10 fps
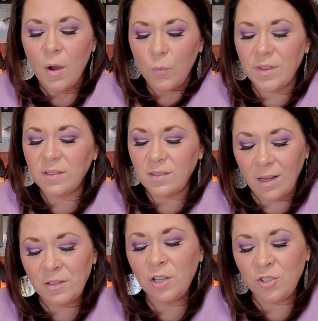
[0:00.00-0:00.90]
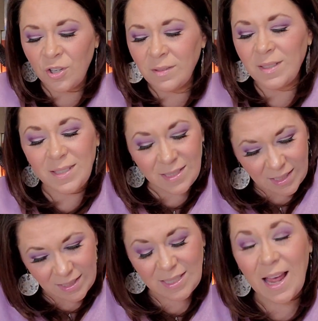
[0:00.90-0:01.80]
With the Sun conjunct
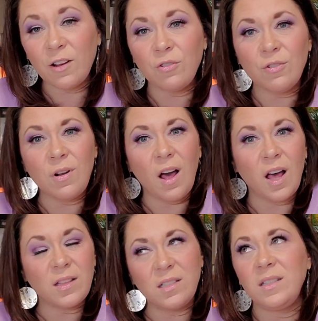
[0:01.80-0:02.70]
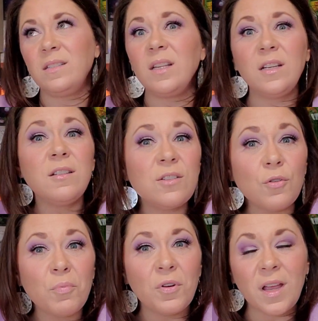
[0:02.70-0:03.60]
Saturn, this is like a
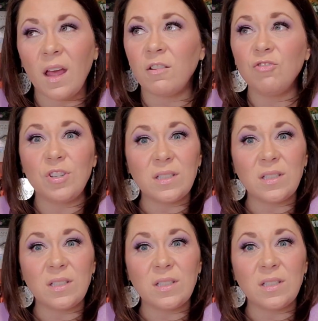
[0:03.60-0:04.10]
sobering energy.